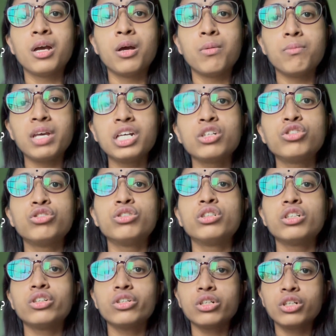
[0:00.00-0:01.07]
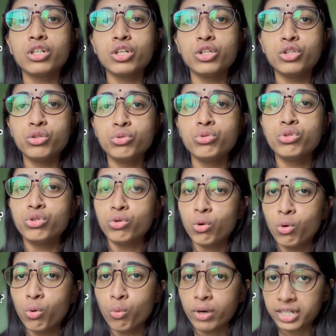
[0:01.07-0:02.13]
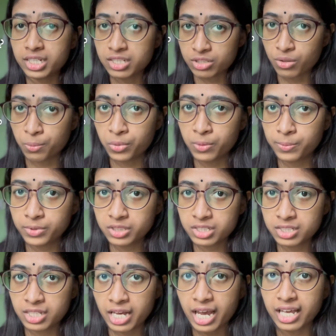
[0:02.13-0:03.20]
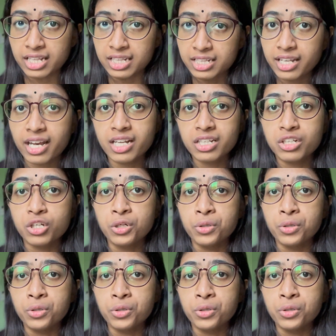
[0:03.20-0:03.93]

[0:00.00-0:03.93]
make sure you know what is your purpose, and then